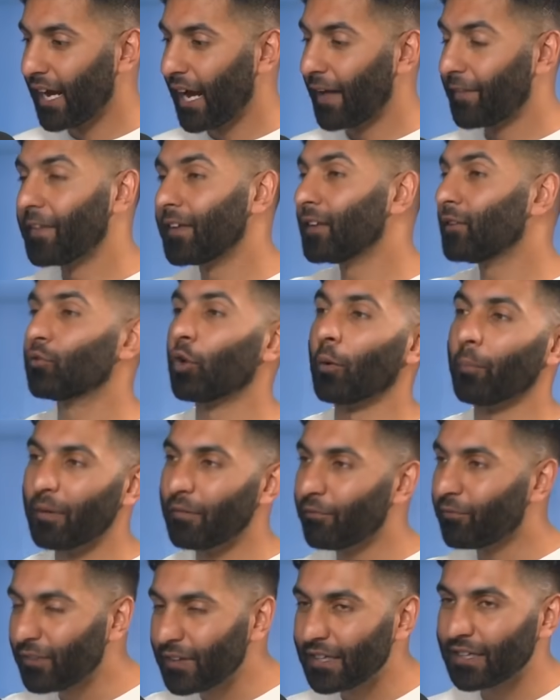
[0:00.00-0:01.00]
And then you've got
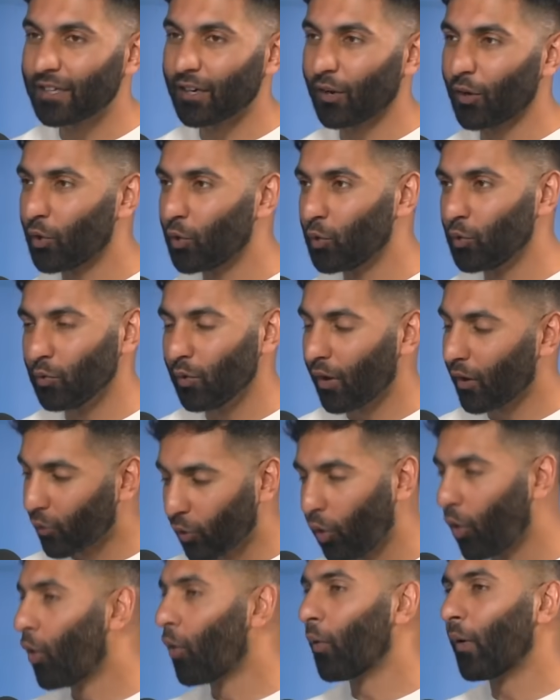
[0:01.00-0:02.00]
Benfica, who are
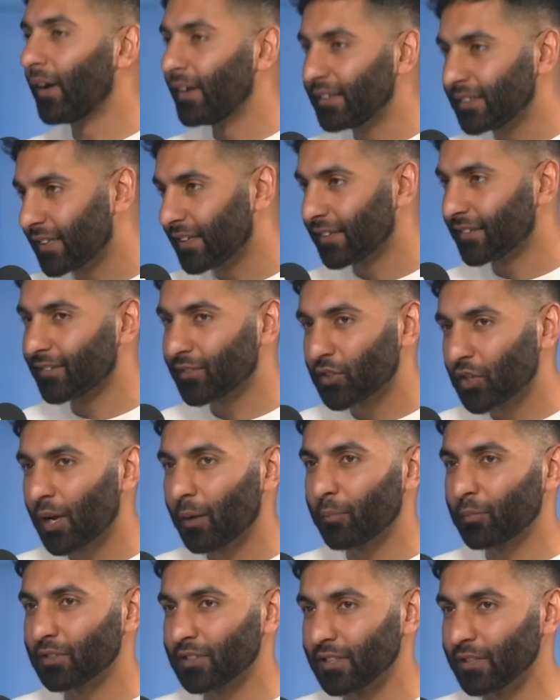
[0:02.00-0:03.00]
always in the
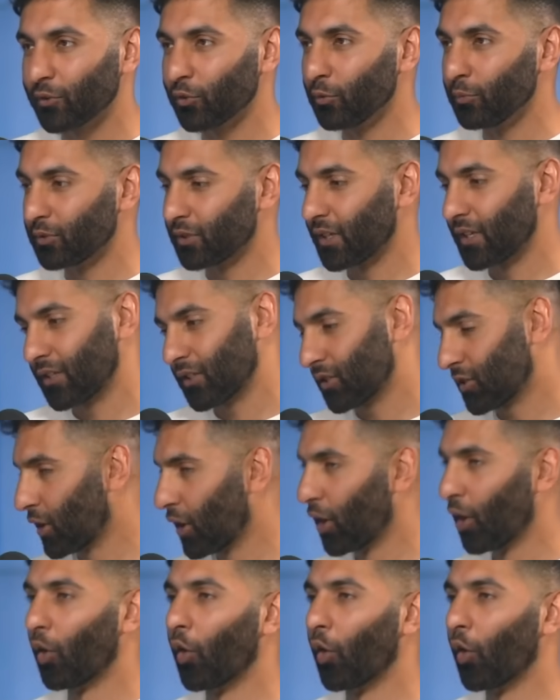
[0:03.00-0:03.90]
Champions League group stages,